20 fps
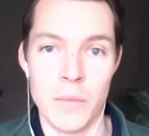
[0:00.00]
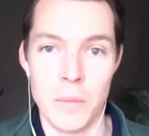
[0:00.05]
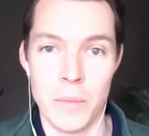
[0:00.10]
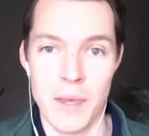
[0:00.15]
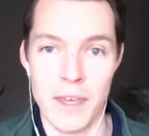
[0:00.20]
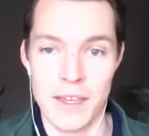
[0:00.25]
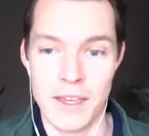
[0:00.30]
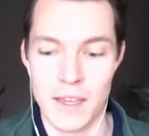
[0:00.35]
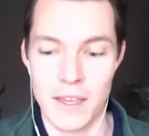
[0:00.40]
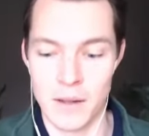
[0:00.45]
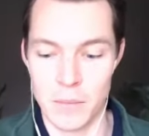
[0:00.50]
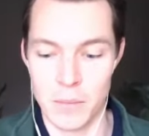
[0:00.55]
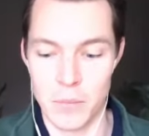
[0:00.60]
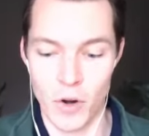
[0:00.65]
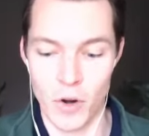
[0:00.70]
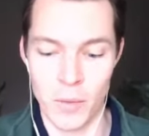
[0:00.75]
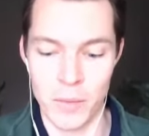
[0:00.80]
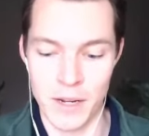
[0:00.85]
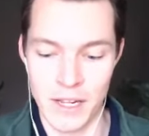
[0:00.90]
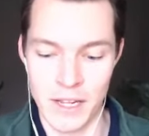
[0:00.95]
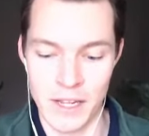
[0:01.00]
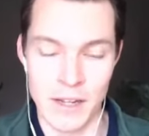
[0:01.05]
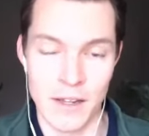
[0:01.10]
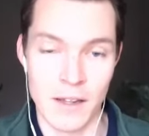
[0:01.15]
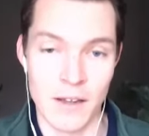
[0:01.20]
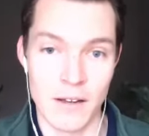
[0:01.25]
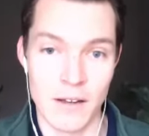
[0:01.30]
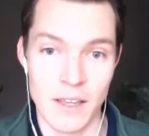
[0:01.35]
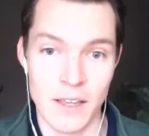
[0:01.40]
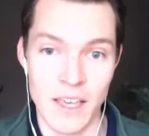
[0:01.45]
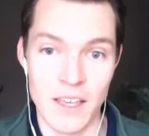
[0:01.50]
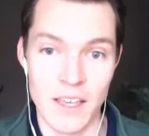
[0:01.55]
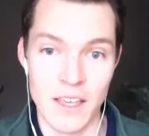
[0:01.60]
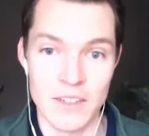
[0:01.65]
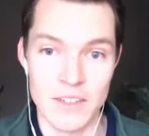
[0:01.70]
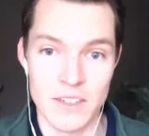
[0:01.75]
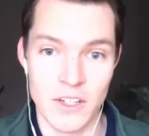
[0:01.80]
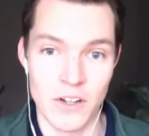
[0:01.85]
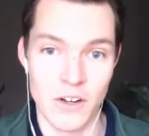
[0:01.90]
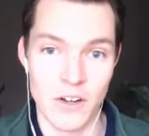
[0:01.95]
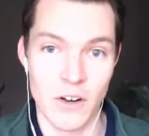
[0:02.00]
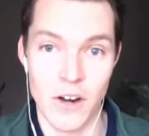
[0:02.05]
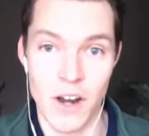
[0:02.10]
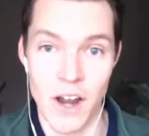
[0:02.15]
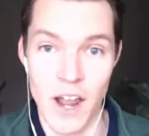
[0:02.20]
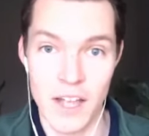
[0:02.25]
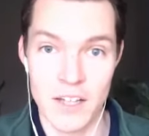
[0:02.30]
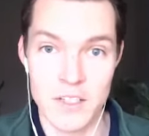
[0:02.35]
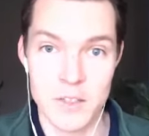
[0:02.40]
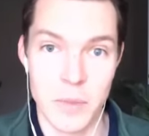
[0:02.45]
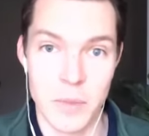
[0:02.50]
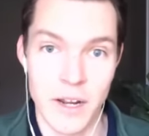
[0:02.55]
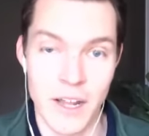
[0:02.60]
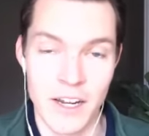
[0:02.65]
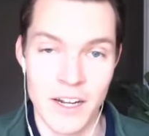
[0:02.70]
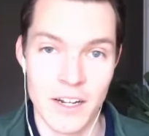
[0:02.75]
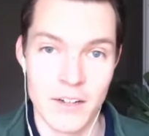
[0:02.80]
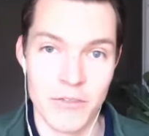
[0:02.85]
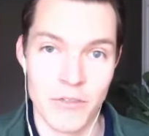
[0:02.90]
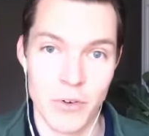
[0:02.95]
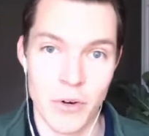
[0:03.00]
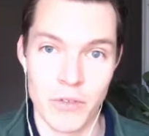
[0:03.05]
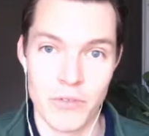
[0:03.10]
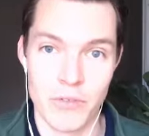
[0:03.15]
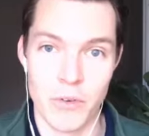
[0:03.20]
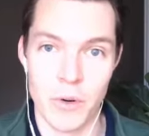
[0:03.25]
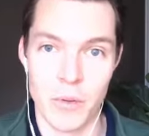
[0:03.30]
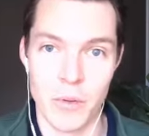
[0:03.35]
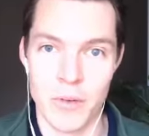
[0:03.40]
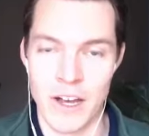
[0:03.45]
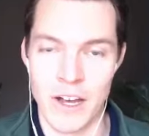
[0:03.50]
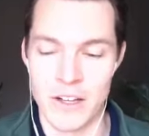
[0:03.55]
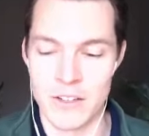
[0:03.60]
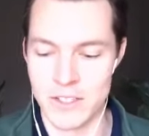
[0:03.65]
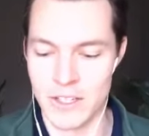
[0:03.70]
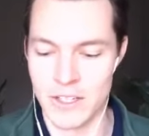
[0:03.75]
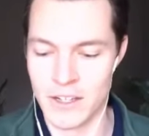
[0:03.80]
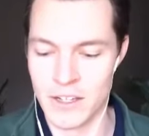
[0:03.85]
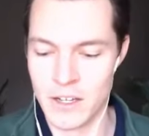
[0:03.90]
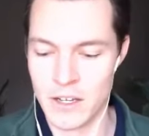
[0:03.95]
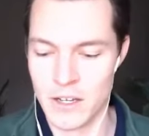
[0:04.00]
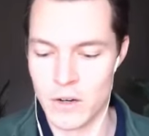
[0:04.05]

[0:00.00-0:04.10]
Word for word: making permitting easier or expedited for affordable housing